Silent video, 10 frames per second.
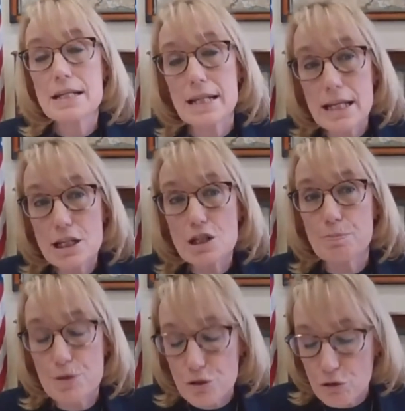to
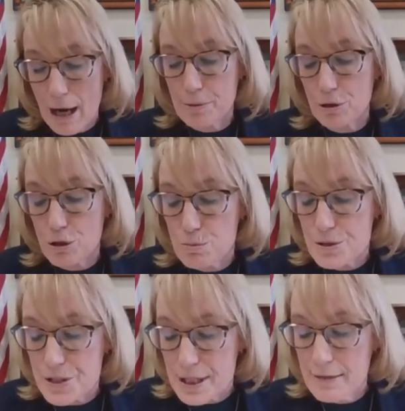each prescriber who
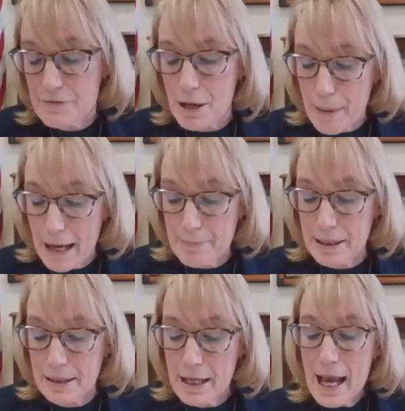received a
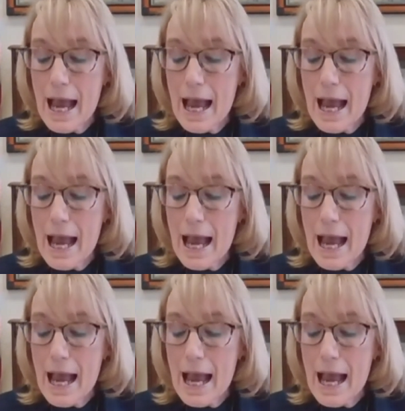payment.